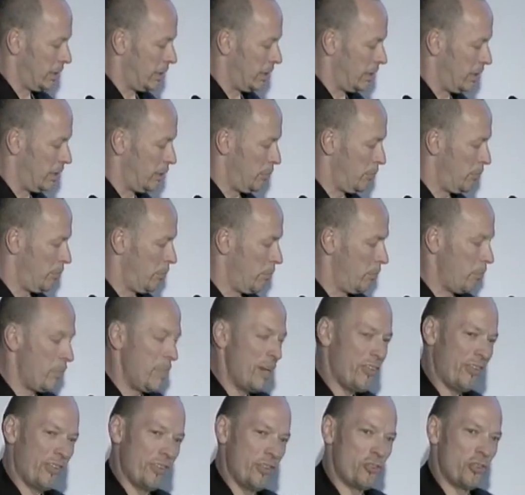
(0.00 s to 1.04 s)

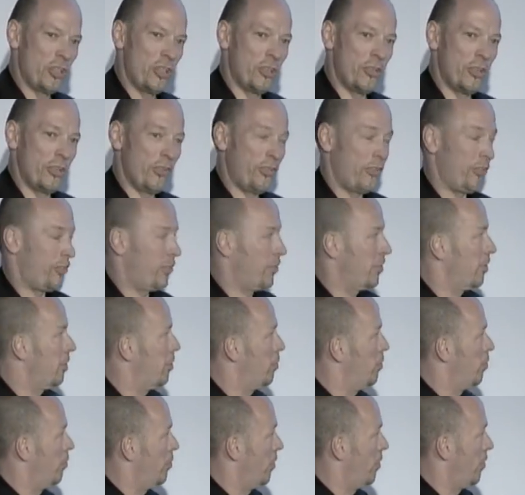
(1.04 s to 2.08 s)
Message here is
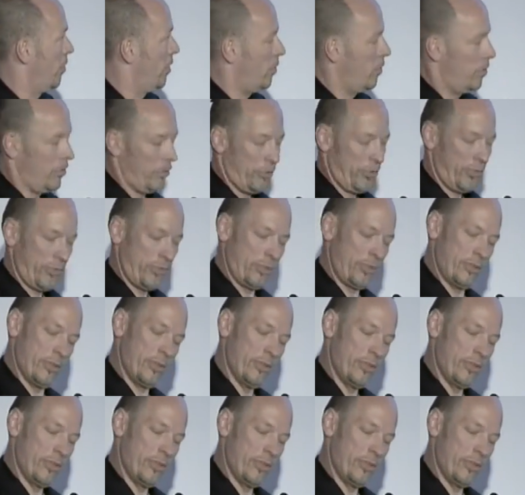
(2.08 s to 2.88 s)
there is